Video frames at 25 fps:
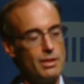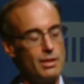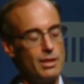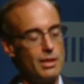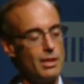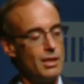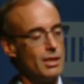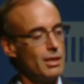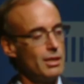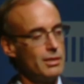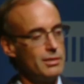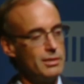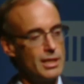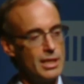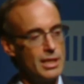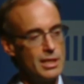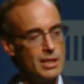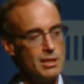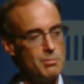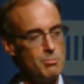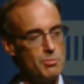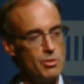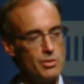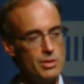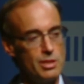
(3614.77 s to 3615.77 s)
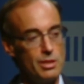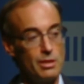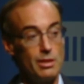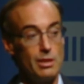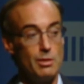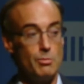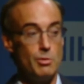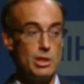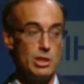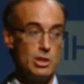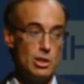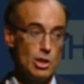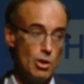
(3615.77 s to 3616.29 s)
uh, dynein motility
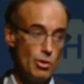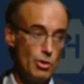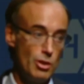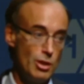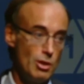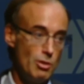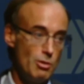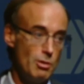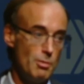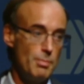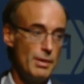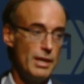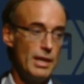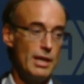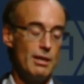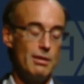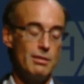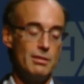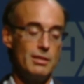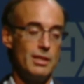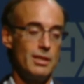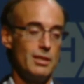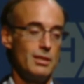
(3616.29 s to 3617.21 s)
that we don't know about,